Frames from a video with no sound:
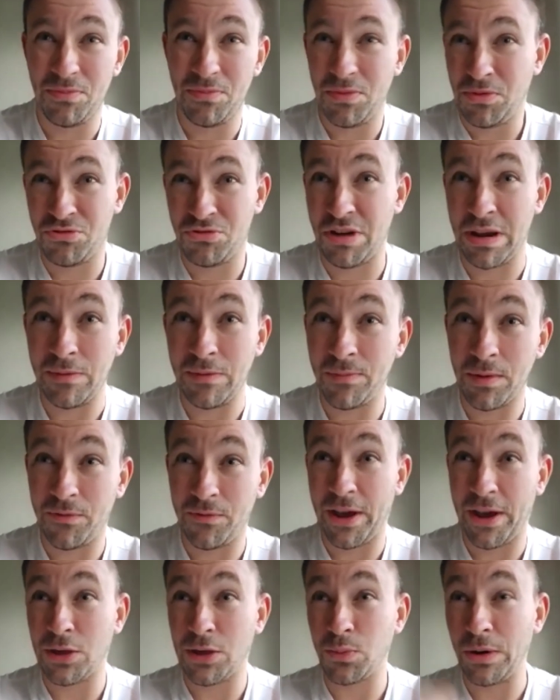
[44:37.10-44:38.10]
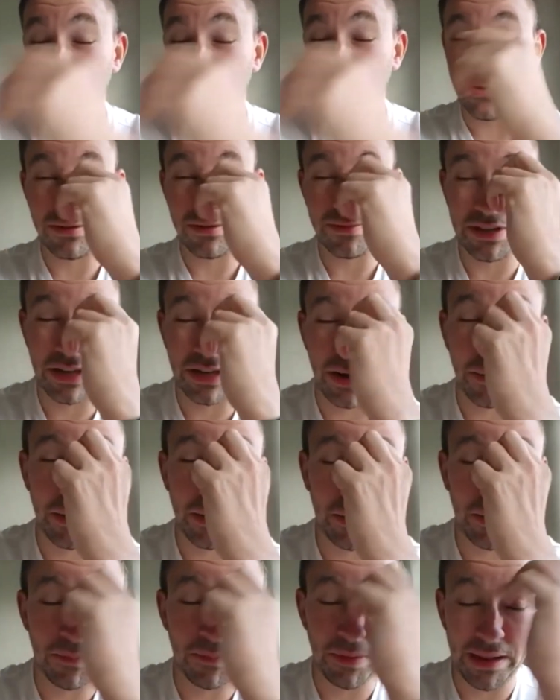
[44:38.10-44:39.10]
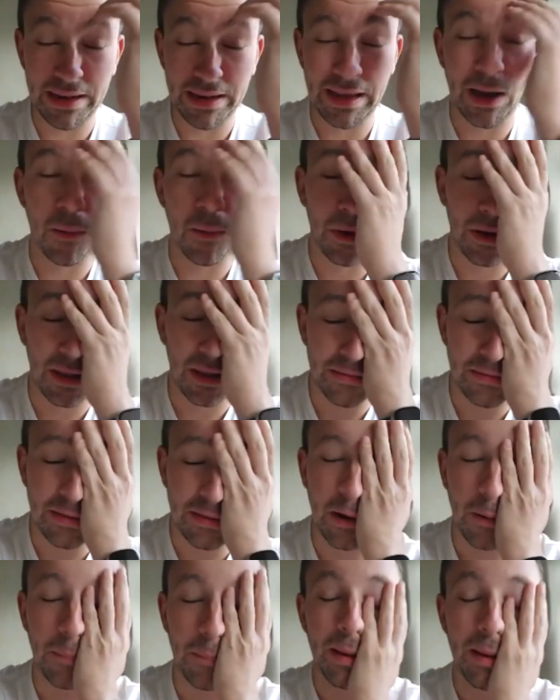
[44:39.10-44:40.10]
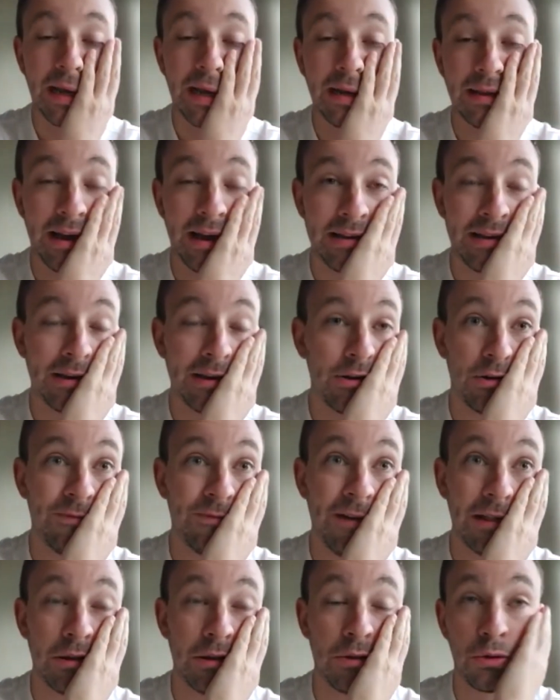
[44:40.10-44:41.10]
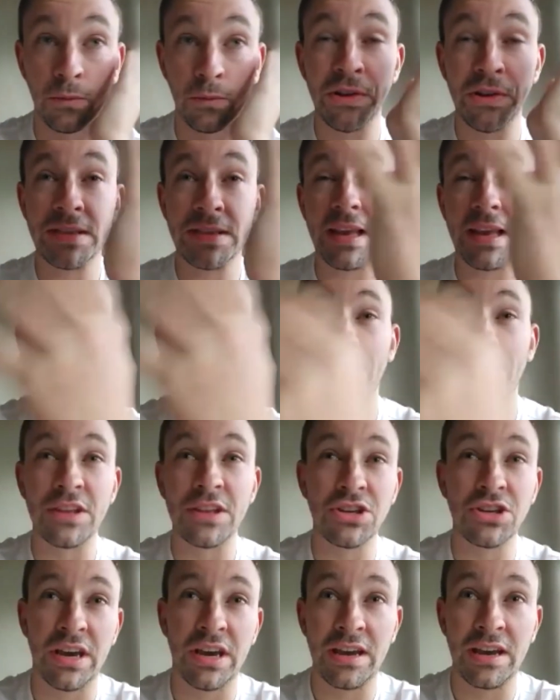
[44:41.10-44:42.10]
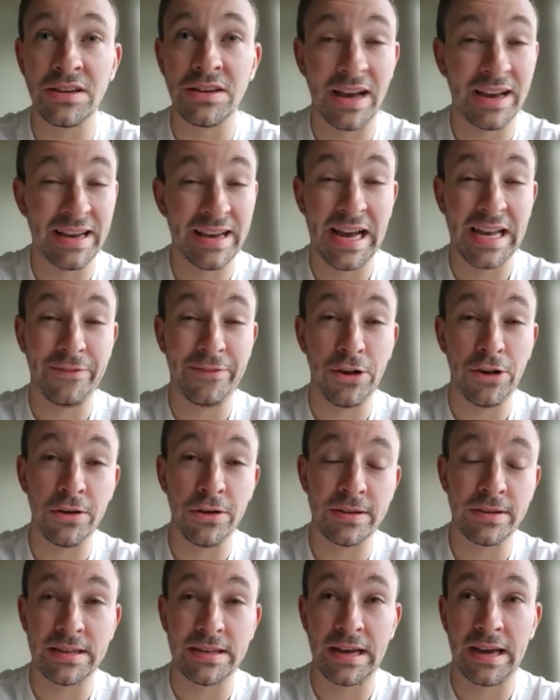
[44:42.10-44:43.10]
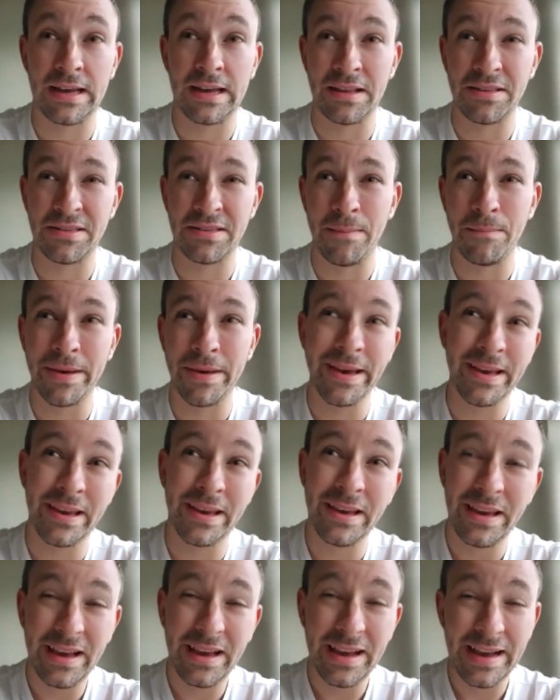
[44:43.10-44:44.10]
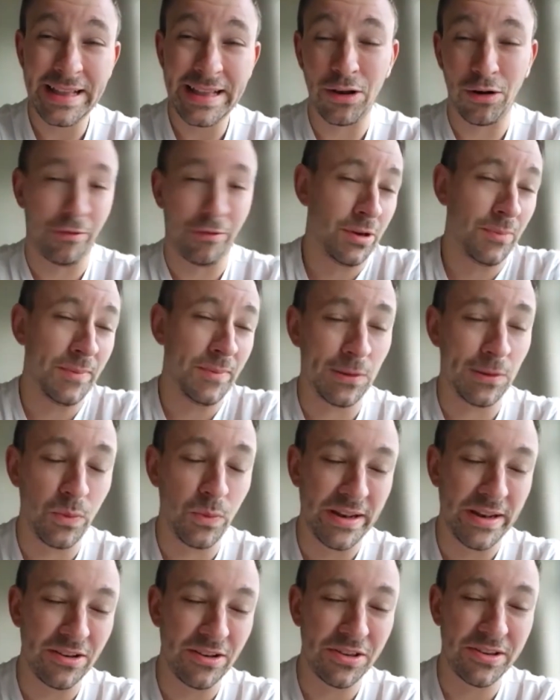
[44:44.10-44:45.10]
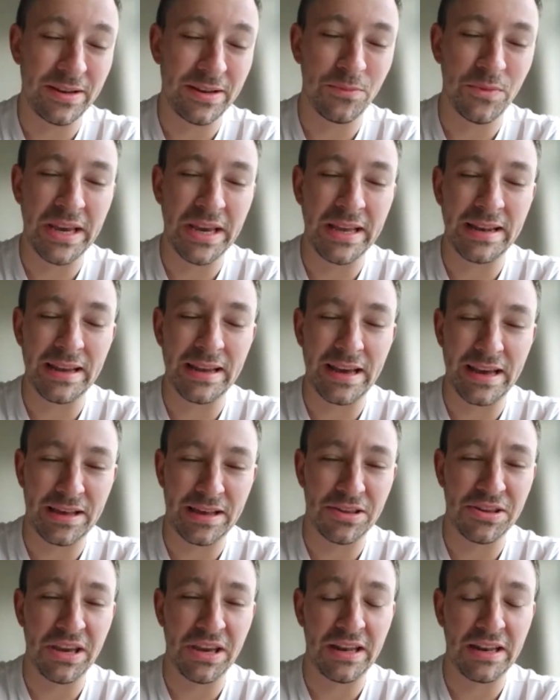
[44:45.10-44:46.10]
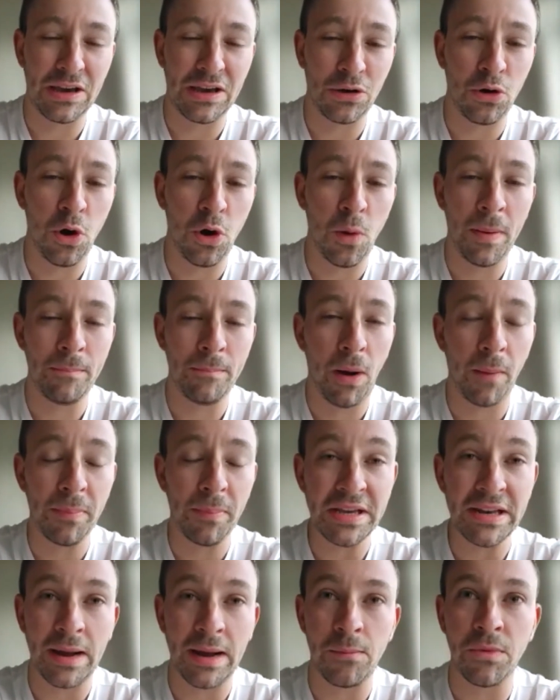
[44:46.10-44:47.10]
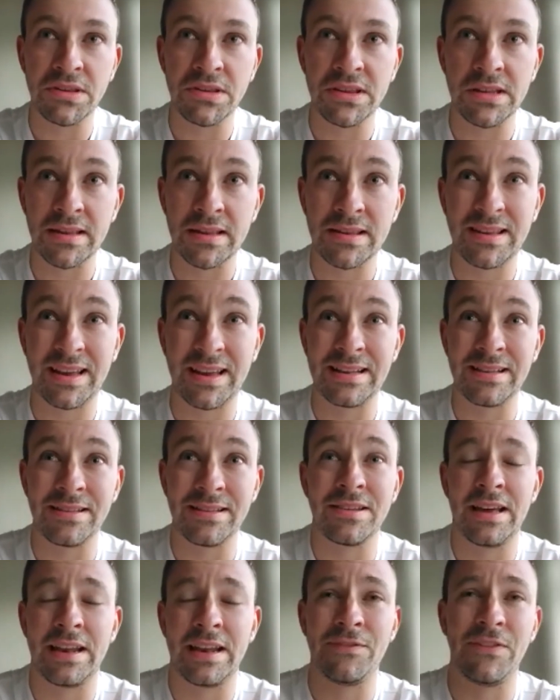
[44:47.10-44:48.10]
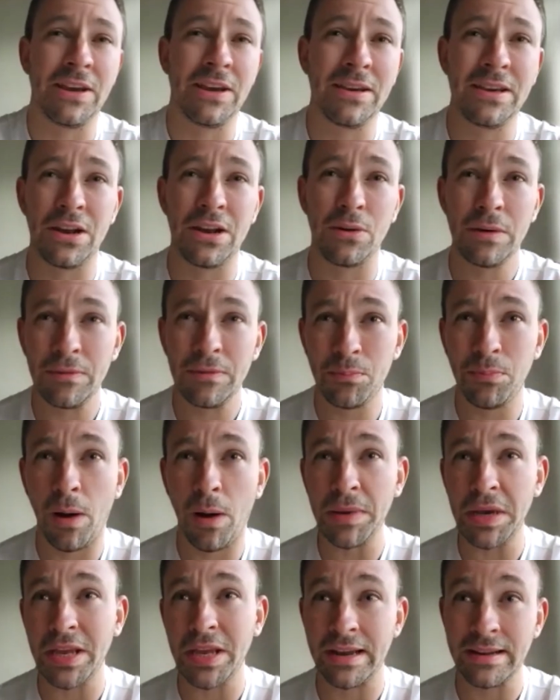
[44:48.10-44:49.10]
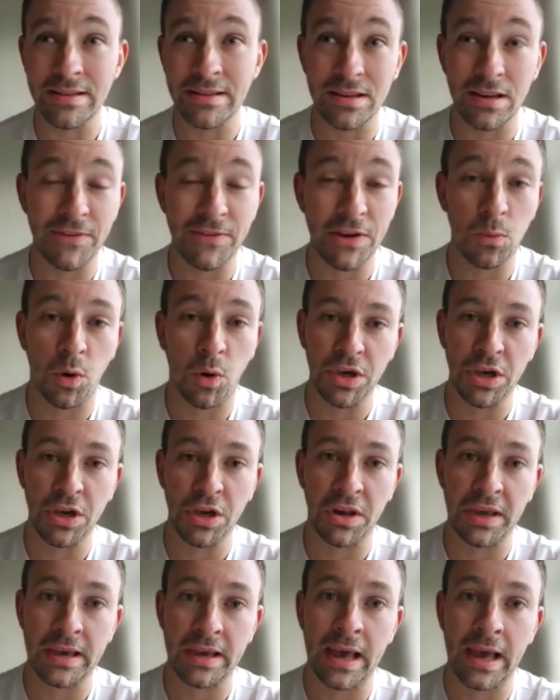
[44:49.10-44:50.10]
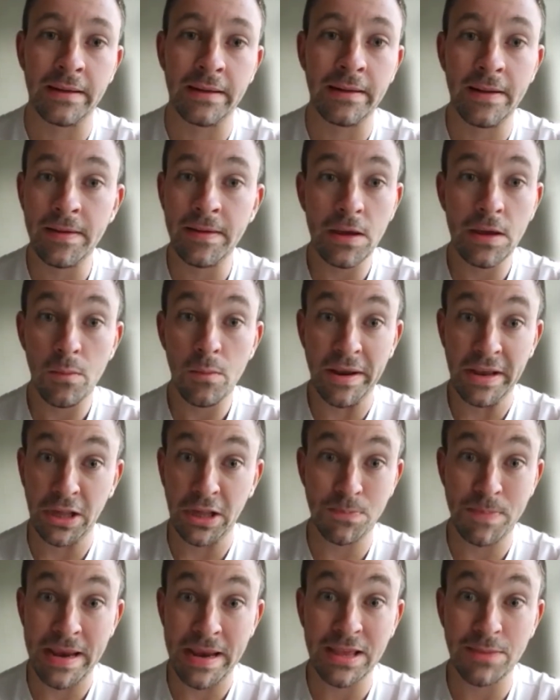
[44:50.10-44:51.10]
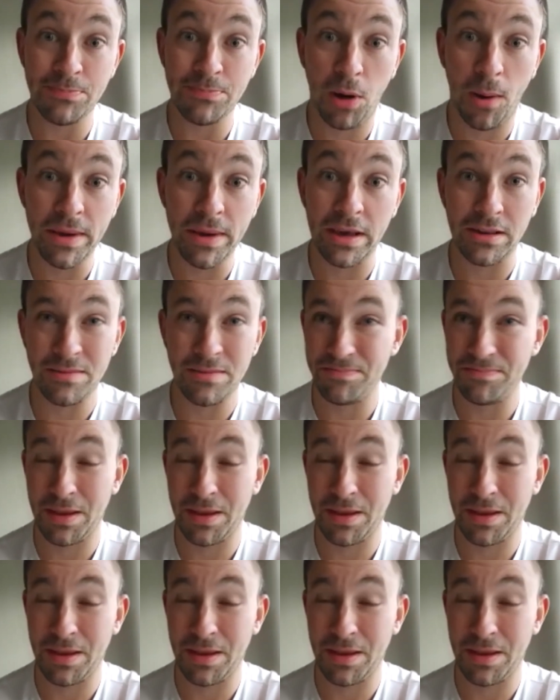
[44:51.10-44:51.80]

straight from the first whistle, we were completely outclassed and outplayed, and you just felt that something did have to change. I kind of alluded to that in December. And then obviously we had witness, didn't we, in the Senior Cup, and Bobby Grant was in the stands. And I think, with Bobby Grant, I think what you're going to get when you speak to Bobby is,